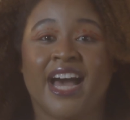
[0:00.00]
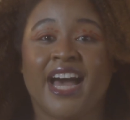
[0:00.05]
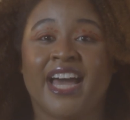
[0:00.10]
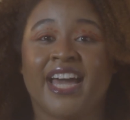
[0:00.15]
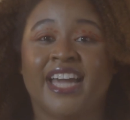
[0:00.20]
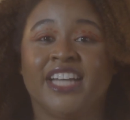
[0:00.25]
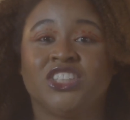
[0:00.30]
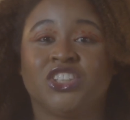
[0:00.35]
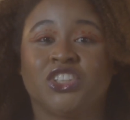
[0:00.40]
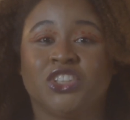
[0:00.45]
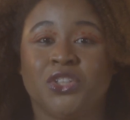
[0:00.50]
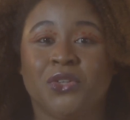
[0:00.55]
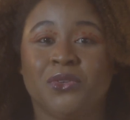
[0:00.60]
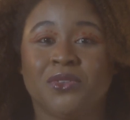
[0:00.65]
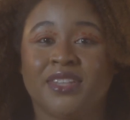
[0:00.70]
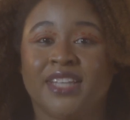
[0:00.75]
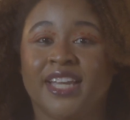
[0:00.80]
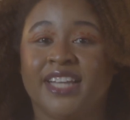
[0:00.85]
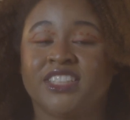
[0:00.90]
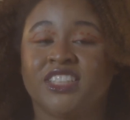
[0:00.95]
I
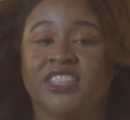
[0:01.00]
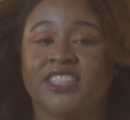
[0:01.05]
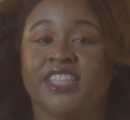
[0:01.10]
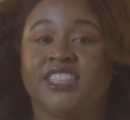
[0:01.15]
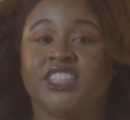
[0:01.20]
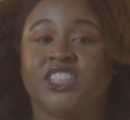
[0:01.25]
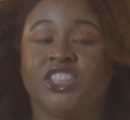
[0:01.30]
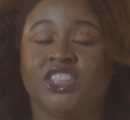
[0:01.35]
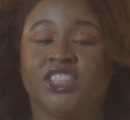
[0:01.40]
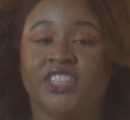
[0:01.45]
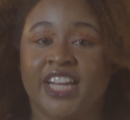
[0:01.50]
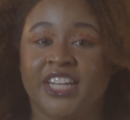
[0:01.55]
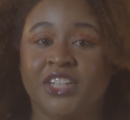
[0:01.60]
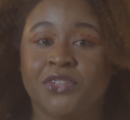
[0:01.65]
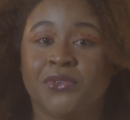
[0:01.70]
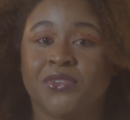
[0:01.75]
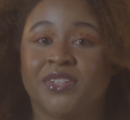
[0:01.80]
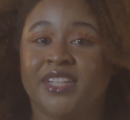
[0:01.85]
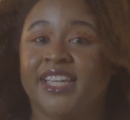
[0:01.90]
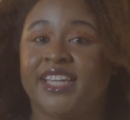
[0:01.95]
do think she
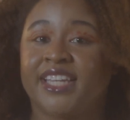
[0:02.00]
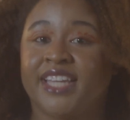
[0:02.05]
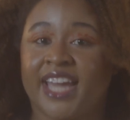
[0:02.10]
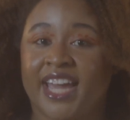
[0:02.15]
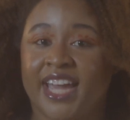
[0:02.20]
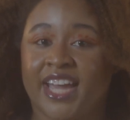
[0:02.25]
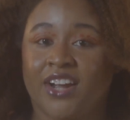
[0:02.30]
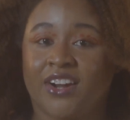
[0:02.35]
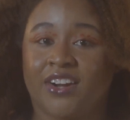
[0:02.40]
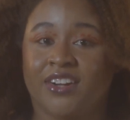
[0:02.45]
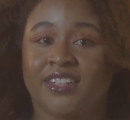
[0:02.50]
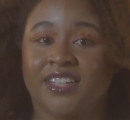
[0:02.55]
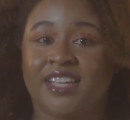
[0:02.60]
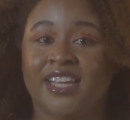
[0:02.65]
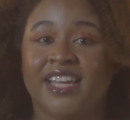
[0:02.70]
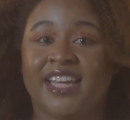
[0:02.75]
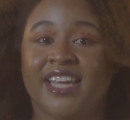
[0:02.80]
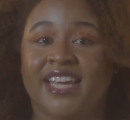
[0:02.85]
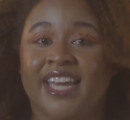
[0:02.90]
genuinely cared.